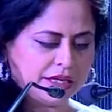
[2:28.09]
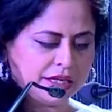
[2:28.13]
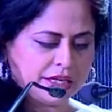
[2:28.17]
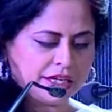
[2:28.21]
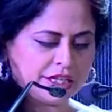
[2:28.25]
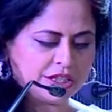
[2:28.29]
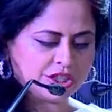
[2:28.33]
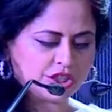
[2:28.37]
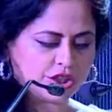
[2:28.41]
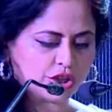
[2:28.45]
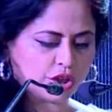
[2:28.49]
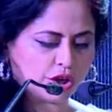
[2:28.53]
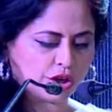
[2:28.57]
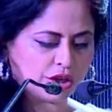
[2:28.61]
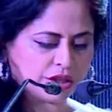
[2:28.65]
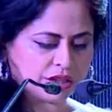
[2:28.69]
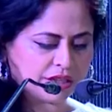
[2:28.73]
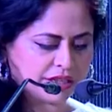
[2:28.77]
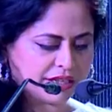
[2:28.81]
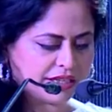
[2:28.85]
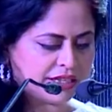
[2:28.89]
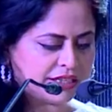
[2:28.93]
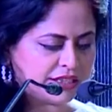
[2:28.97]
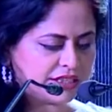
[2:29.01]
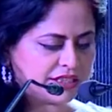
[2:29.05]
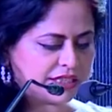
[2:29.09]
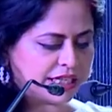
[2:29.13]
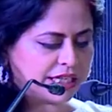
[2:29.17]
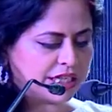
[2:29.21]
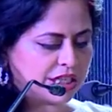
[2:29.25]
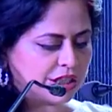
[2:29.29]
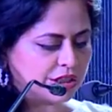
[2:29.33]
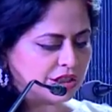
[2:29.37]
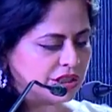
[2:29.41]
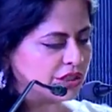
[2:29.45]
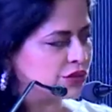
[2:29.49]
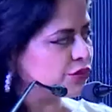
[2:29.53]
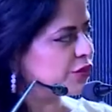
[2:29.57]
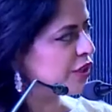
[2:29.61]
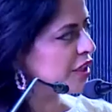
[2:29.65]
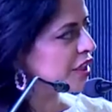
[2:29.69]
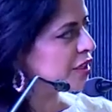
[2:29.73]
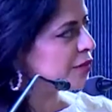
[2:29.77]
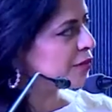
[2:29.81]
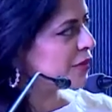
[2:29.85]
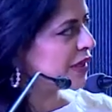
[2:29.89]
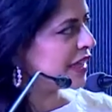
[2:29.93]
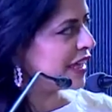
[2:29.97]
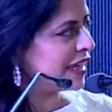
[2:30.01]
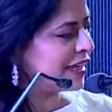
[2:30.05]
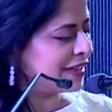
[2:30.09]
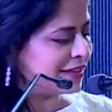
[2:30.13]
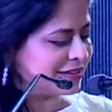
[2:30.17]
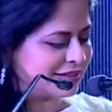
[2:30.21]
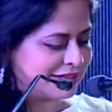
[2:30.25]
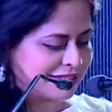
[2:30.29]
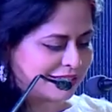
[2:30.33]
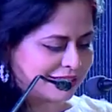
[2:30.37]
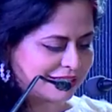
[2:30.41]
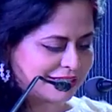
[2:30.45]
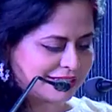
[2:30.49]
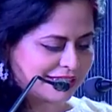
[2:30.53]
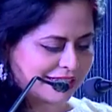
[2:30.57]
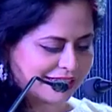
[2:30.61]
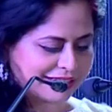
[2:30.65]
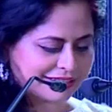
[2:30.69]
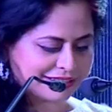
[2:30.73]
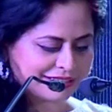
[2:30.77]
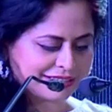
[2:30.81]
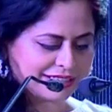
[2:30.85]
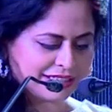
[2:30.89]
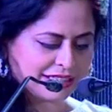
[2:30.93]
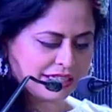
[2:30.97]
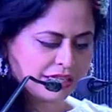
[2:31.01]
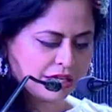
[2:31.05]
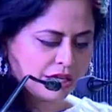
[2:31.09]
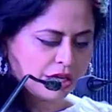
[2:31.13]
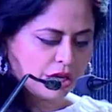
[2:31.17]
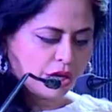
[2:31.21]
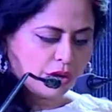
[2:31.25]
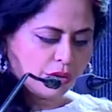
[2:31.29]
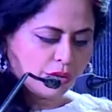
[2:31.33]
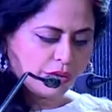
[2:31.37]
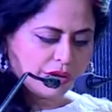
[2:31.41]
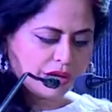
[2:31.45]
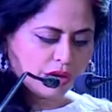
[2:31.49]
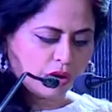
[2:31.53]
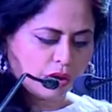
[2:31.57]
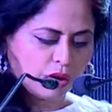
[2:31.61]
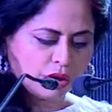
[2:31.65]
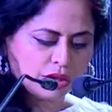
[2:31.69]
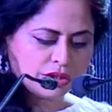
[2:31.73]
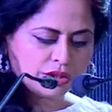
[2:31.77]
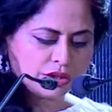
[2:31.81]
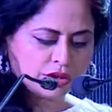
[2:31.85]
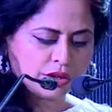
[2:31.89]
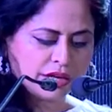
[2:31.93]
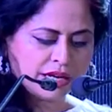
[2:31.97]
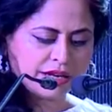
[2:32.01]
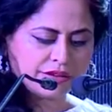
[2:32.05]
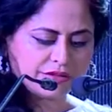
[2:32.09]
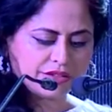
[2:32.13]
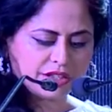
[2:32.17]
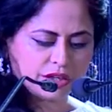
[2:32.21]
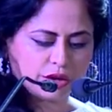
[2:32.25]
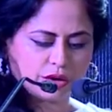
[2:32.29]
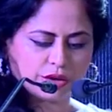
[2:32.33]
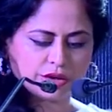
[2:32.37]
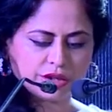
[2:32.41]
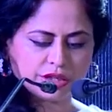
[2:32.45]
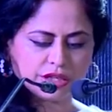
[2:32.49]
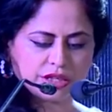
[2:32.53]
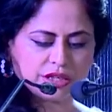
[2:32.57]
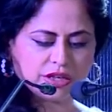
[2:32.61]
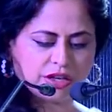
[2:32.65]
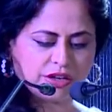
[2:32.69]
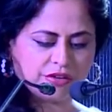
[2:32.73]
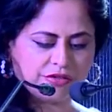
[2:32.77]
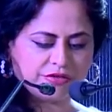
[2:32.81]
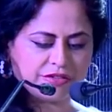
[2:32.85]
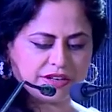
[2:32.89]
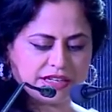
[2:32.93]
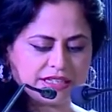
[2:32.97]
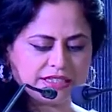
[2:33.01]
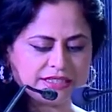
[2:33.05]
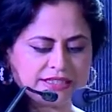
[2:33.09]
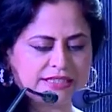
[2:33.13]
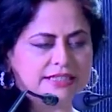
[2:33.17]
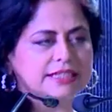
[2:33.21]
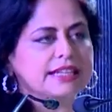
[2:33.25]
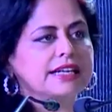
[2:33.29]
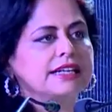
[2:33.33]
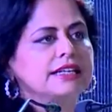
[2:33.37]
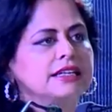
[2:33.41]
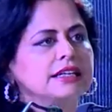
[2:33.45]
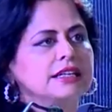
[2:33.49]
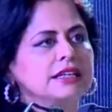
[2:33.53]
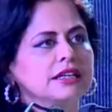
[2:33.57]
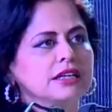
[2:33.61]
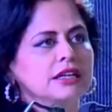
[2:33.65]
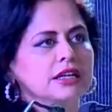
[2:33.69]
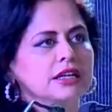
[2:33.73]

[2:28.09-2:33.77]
In short, ingenious wordplay and syntax. We also have the honor of felicitating